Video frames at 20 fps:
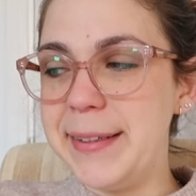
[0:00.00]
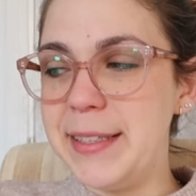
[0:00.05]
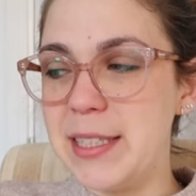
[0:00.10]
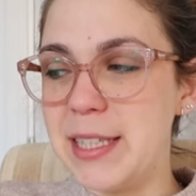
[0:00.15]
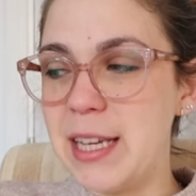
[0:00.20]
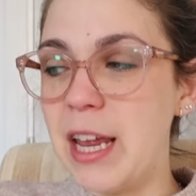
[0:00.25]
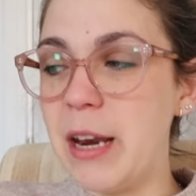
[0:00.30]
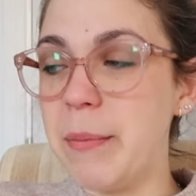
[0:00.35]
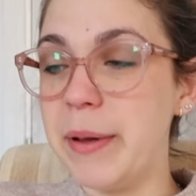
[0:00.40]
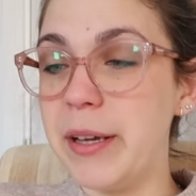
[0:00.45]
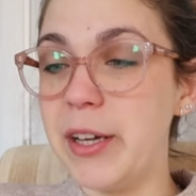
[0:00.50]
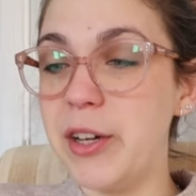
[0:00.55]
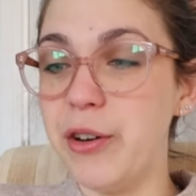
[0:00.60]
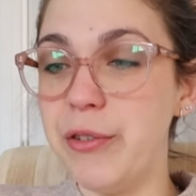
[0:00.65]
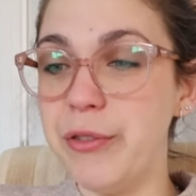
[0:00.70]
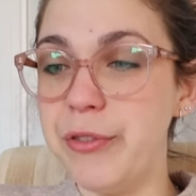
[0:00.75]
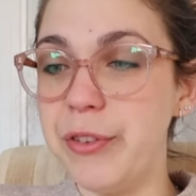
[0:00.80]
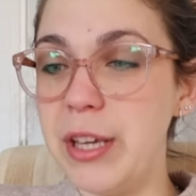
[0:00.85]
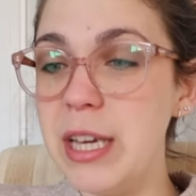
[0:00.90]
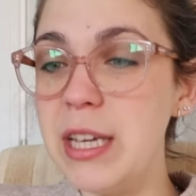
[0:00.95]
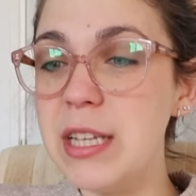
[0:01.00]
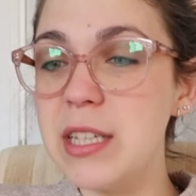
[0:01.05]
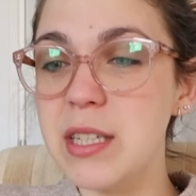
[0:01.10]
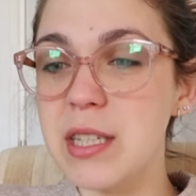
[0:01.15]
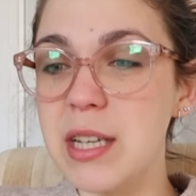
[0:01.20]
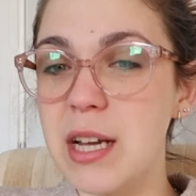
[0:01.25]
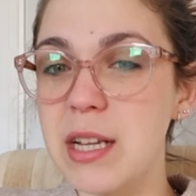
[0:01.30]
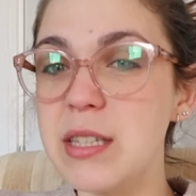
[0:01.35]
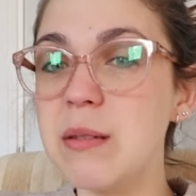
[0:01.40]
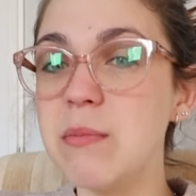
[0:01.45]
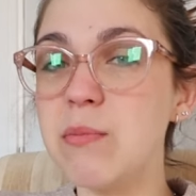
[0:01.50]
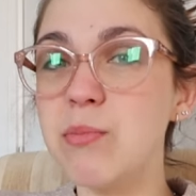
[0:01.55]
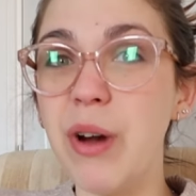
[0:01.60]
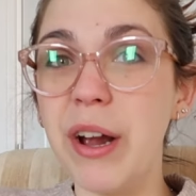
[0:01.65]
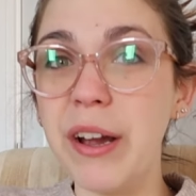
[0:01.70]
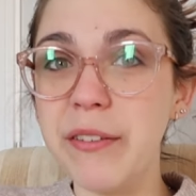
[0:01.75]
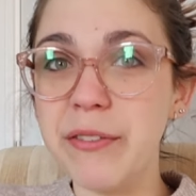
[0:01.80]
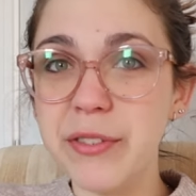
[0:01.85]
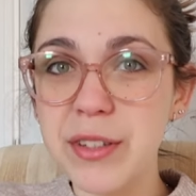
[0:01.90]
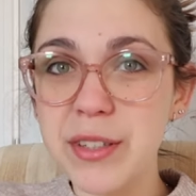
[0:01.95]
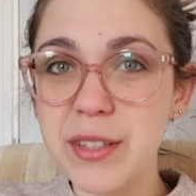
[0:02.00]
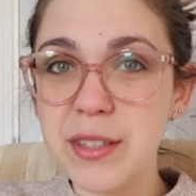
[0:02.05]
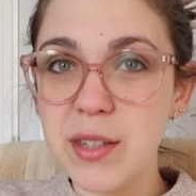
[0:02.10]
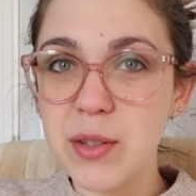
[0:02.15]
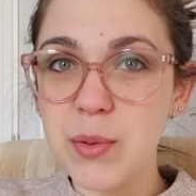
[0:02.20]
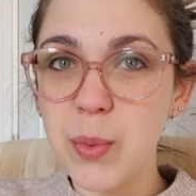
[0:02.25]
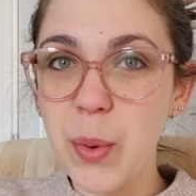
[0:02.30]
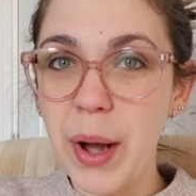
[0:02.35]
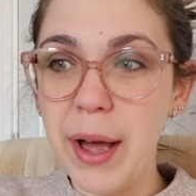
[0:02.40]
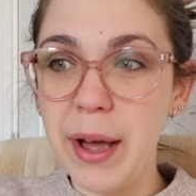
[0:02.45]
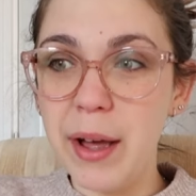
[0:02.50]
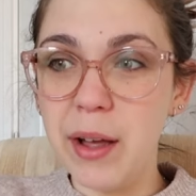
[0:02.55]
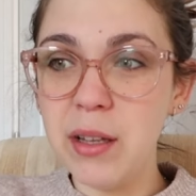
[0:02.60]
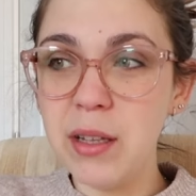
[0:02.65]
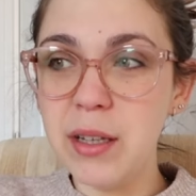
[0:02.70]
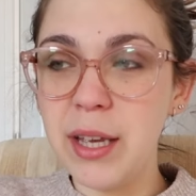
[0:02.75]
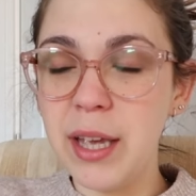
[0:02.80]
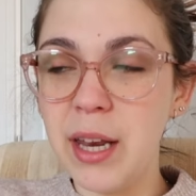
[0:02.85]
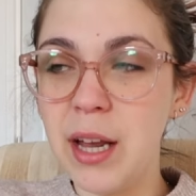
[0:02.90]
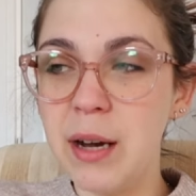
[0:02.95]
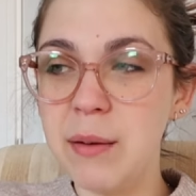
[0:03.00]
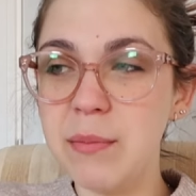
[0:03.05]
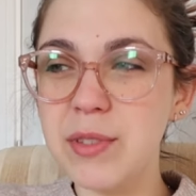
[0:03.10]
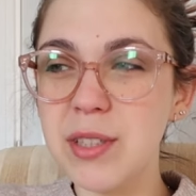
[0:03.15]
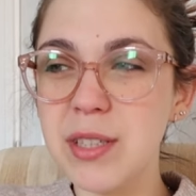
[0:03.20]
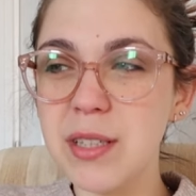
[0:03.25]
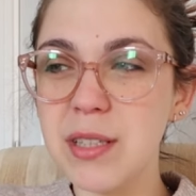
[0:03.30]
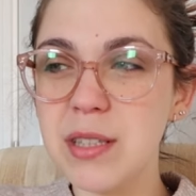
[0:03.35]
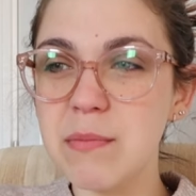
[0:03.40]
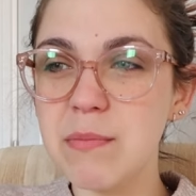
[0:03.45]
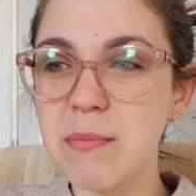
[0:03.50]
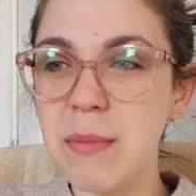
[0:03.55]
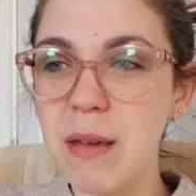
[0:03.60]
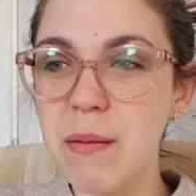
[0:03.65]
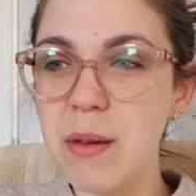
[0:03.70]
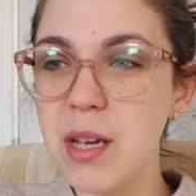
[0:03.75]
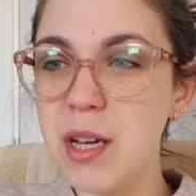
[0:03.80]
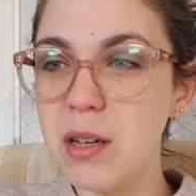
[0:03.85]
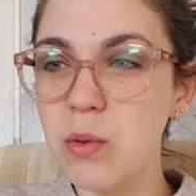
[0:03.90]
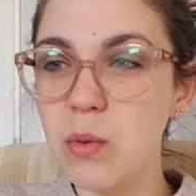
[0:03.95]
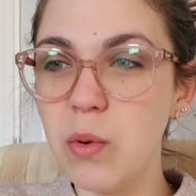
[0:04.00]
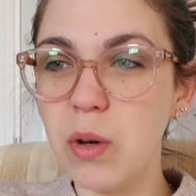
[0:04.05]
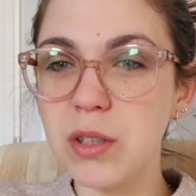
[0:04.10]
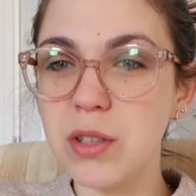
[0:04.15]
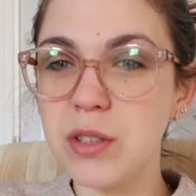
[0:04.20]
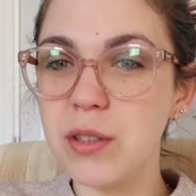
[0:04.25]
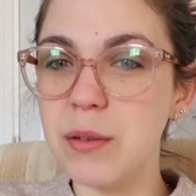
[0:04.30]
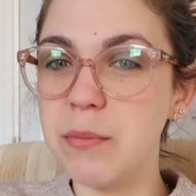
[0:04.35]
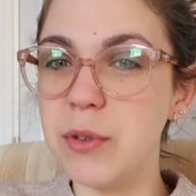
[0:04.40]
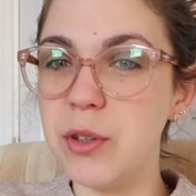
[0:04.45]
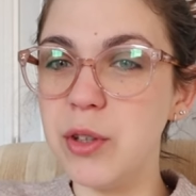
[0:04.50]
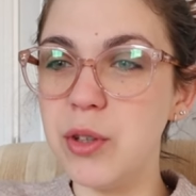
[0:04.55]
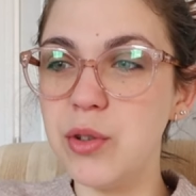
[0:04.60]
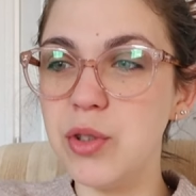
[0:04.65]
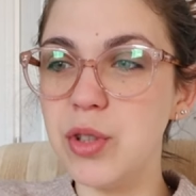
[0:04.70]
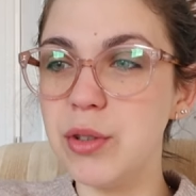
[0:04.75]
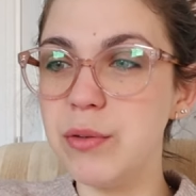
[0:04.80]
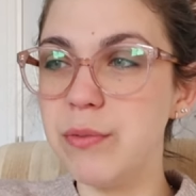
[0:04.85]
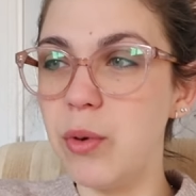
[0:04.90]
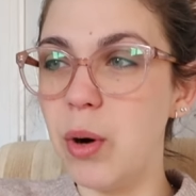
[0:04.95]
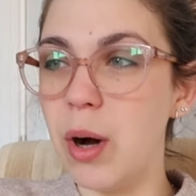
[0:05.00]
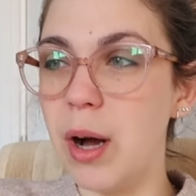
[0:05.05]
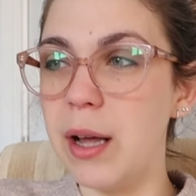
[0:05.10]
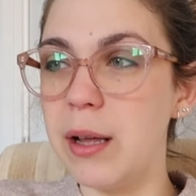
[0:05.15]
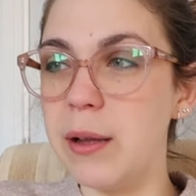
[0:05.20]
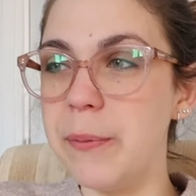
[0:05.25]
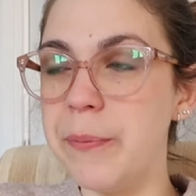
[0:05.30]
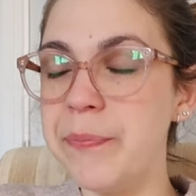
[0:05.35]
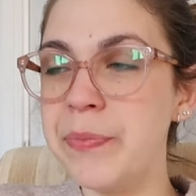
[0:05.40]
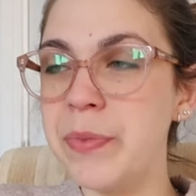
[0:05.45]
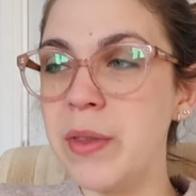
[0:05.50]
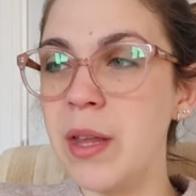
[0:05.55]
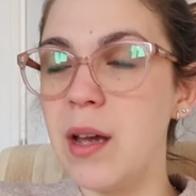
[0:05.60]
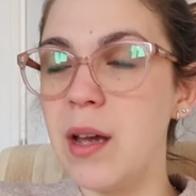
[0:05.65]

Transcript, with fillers: Just had my coffee, just had some breakfast as well, and I'm just maybe gonna watch some YouTube while